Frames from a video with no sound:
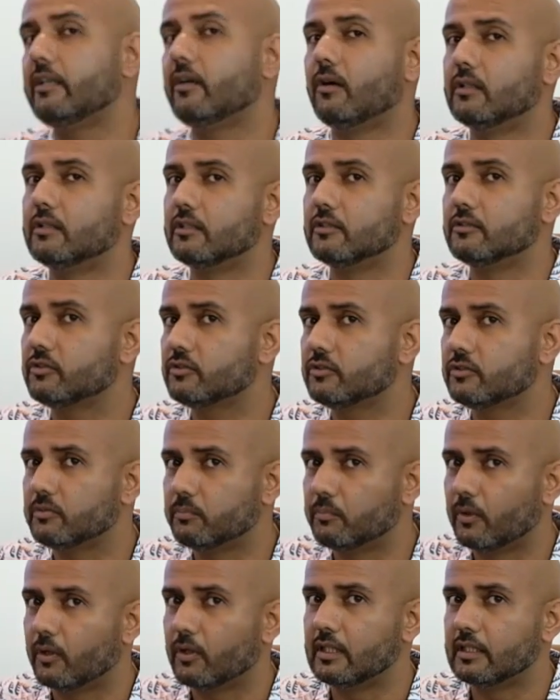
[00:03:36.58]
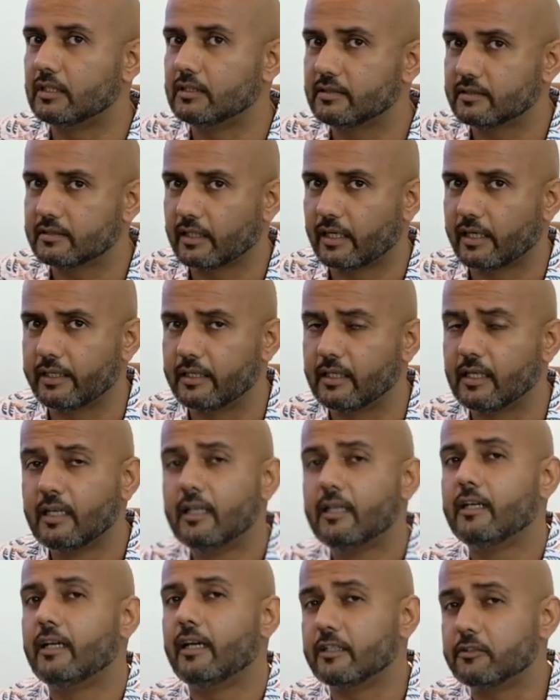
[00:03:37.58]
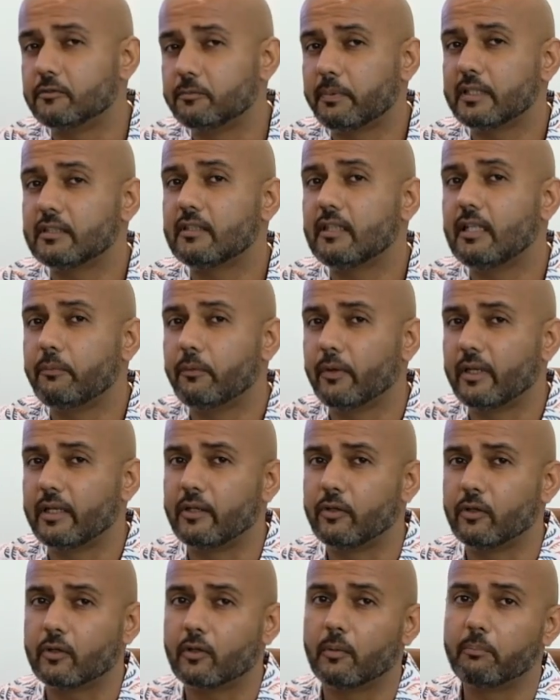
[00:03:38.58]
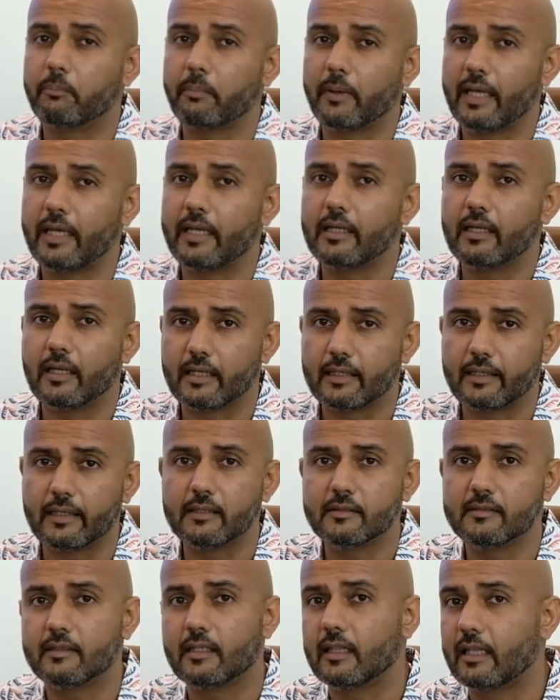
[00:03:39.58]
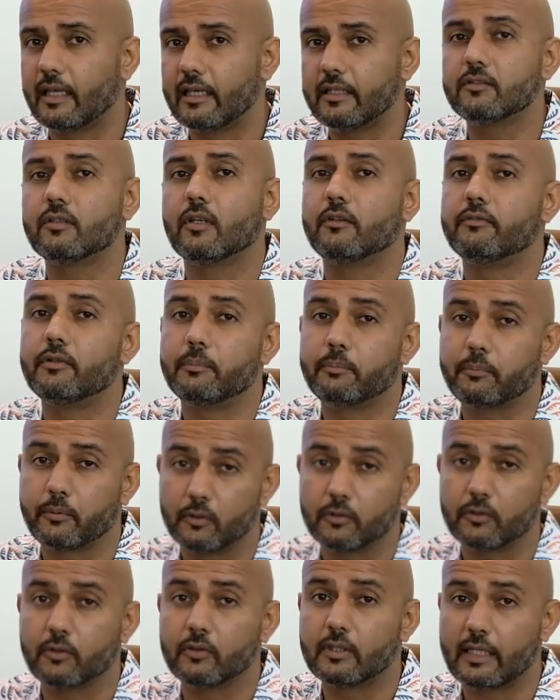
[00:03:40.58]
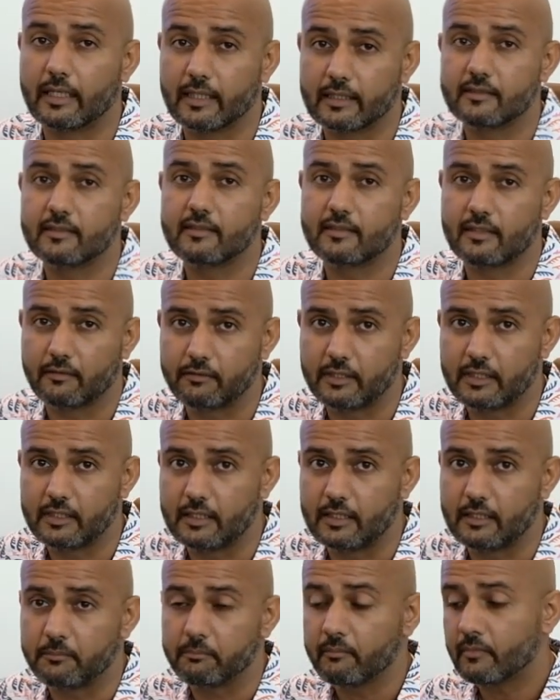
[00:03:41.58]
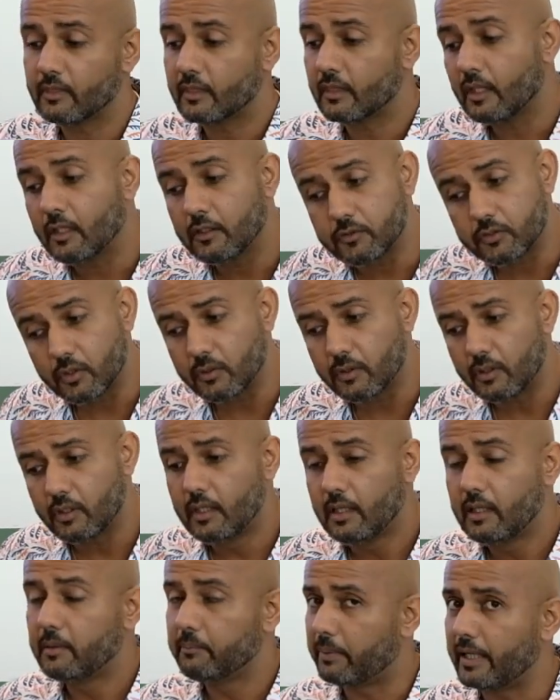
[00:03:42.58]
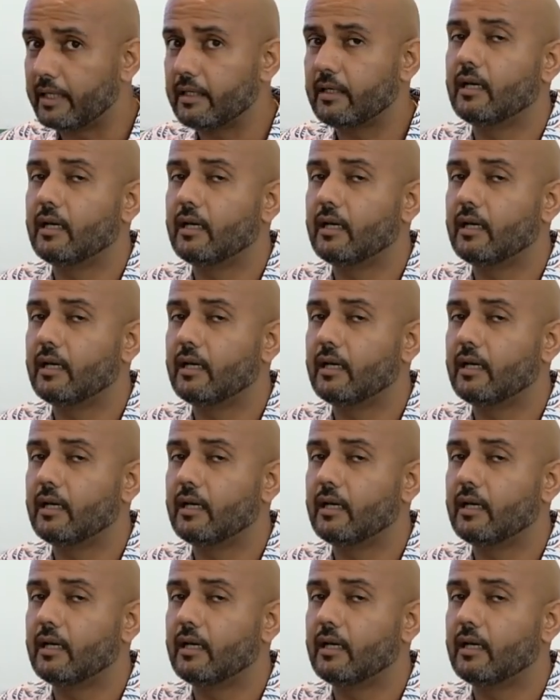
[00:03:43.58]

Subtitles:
on the smaller side, especially when you compare it against the likes of a Proton X70. So, but